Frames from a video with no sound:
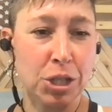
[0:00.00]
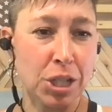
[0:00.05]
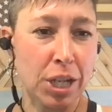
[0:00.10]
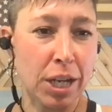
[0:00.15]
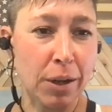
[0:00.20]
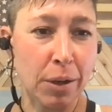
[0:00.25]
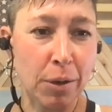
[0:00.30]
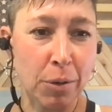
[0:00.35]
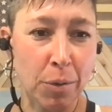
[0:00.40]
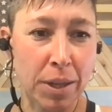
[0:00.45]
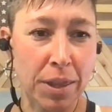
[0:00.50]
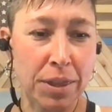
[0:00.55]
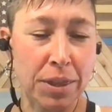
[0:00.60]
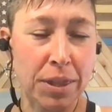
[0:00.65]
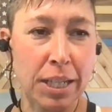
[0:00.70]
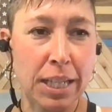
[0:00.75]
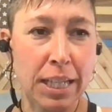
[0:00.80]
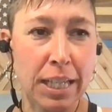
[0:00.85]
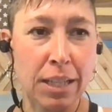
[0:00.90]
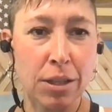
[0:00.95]
share it with
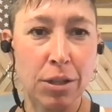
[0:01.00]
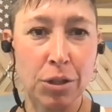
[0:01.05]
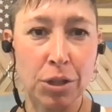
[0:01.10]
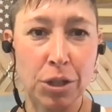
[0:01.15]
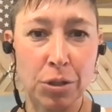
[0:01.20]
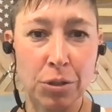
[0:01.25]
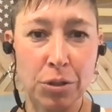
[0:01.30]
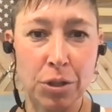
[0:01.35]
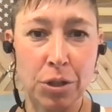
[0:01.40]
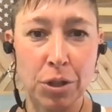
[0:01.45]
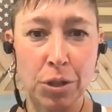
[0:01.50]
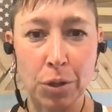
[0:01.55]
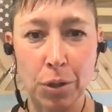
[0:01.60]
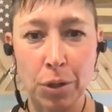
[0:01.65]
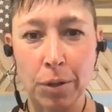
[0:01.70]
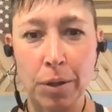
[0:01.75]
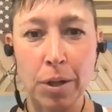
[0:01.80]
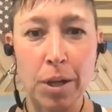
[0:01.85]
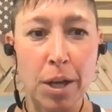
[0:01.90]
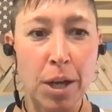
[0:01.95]
either your
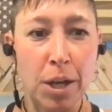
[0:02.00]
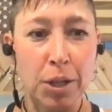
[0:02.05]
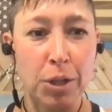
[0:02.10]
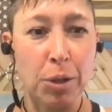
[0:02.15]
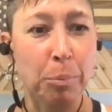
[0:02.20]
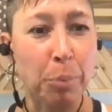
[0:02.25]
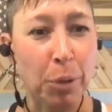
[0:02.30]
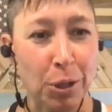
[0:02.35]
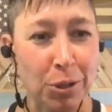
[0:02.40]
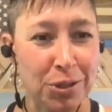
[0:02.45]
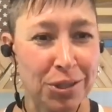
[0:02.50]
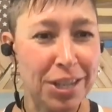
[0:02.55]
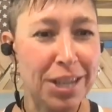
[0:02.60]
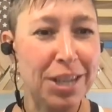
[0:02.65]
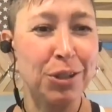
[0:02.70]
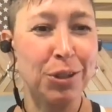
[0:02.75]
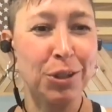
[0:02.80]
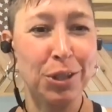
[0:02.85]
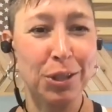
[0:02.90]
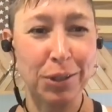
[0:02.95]
your your
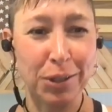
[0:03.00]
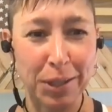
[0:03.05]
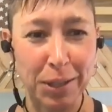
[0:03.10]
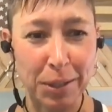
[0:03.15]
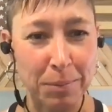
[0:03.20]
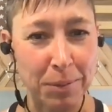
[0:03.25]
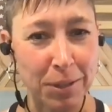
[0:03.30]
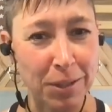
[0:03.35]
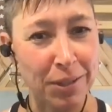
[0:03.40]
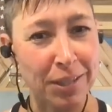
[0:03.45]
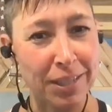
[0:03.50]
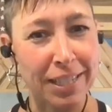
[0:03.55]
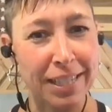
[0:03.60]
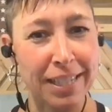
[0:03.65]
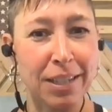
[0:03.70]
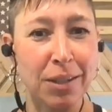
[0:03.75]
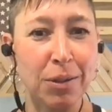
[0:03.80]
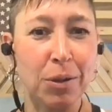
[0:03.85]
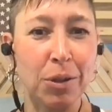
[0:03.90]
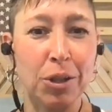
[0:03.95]
person or your
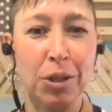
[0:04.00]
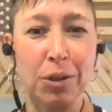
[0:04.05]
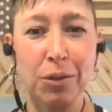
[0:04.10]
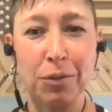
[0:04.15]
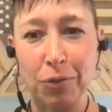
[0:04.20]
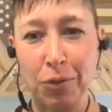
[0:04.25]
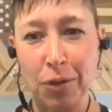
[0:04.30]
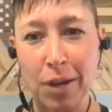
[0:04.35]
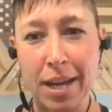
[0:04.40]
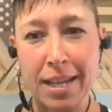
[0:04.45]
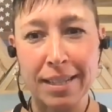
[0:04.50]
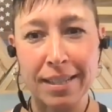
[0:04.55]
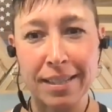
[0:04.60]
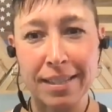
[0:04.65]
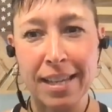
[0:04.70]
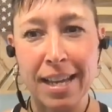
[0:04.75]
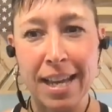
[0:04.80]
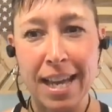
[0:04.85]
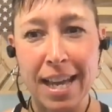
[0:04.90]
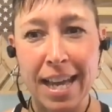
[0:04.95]
community or your
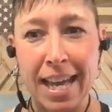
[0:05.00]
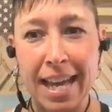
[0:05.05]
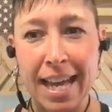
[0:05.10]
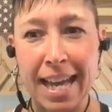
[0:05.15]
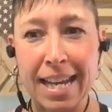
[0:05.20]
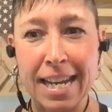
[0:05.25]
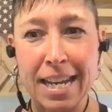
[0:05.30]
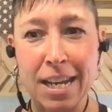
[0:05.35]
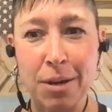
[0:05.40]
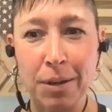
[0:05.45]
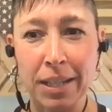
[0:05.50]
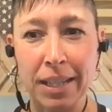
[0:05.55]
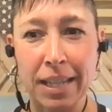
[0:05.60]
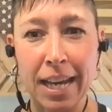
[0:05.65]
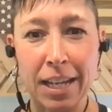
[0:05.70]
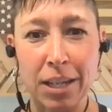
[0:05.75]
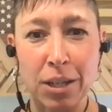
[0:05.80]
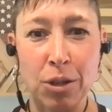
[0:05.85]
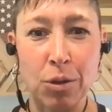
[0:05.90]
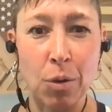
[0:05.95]
friends and knowing
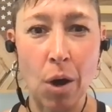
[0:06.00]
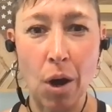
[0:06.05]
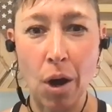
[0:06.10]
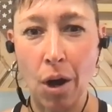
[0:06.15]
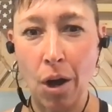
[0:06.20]
that you